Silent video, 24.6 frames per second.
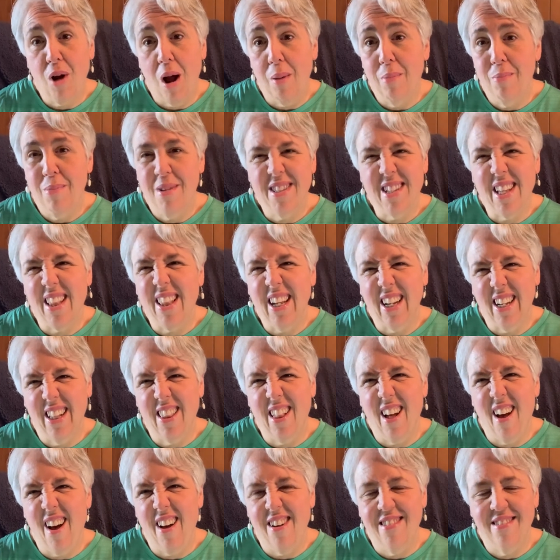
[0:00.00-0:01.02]
I like a
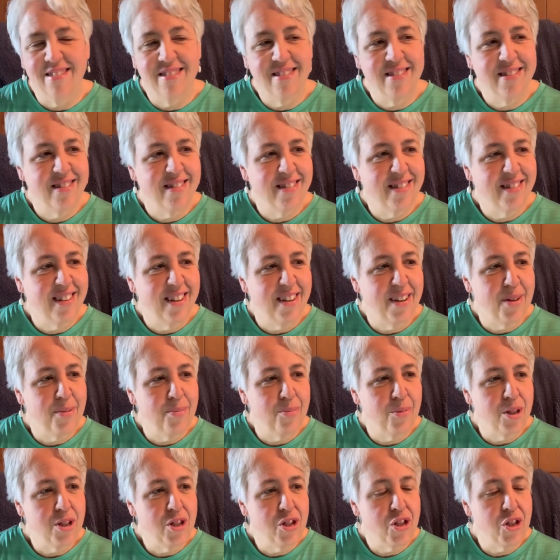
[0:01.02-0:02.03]
lot. Um,
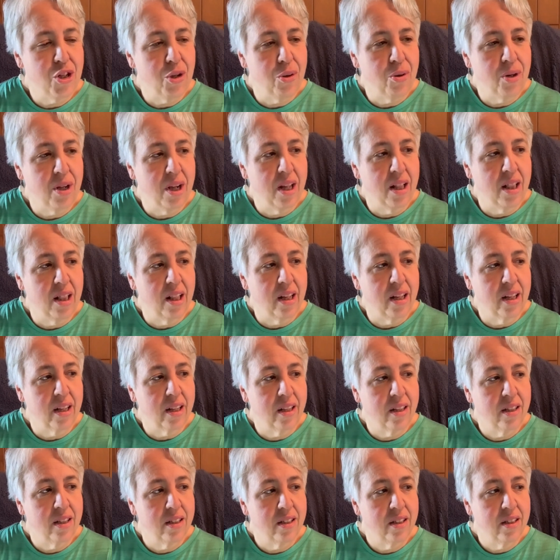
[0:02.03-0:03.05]
what don't I
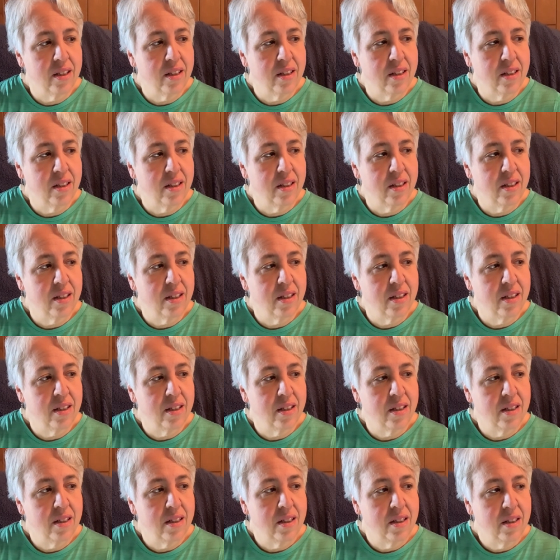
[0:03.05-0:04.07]

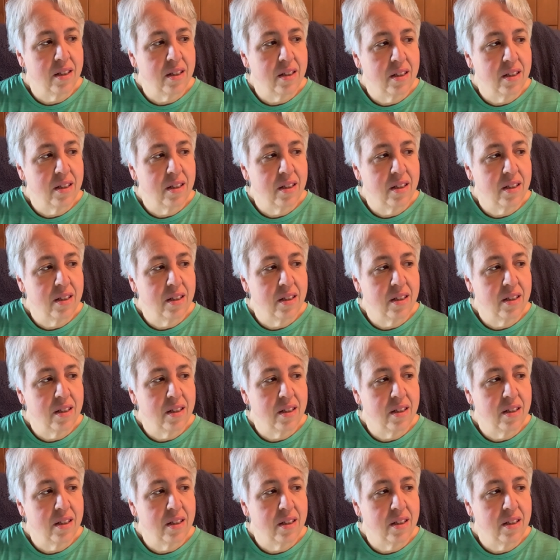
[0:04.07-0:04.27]
like?